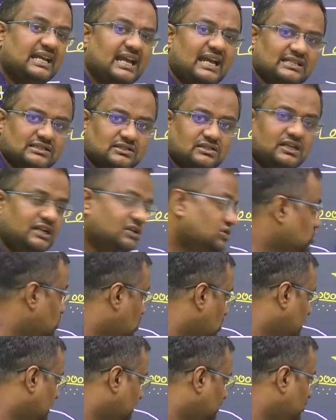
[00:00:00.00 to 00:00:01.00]
S, there is
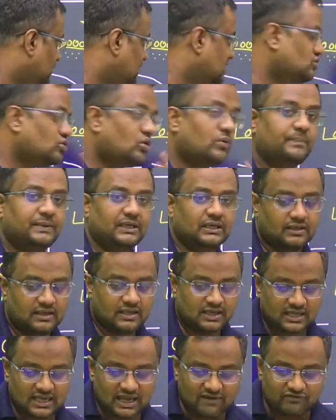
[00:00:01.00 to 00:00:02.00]
no W, there is no P.
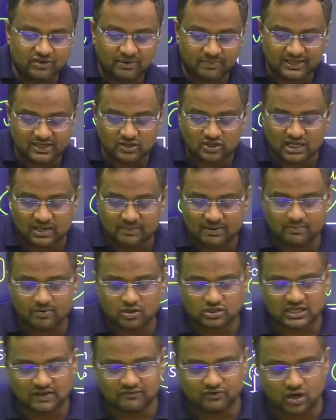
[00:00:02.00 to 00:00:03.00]
Everybody on the comment
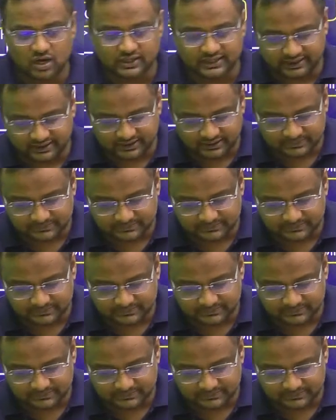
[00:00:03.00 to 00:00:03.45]
box, have you got it?